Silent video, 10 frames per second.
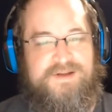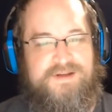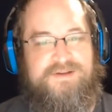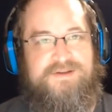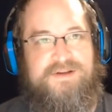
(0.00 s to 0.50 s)

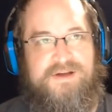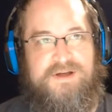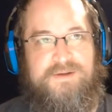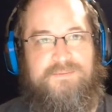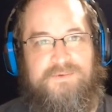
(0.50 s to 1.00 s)
it could have
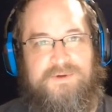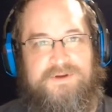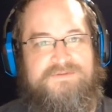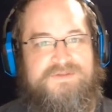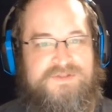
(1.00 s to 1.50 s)
gone one
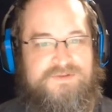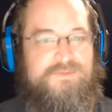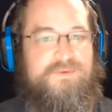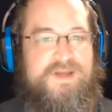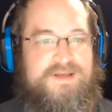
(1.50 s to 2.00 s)
of
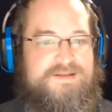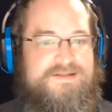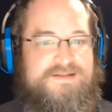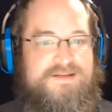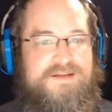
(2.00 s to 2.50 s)
two
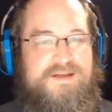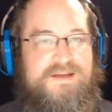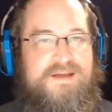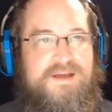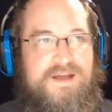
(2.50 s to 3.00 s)
ways.
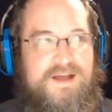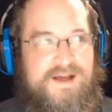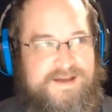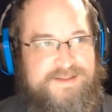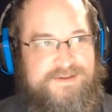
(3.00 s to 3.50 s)

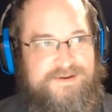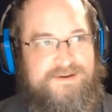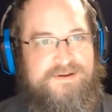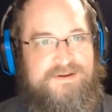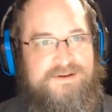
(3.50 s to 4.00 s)
Either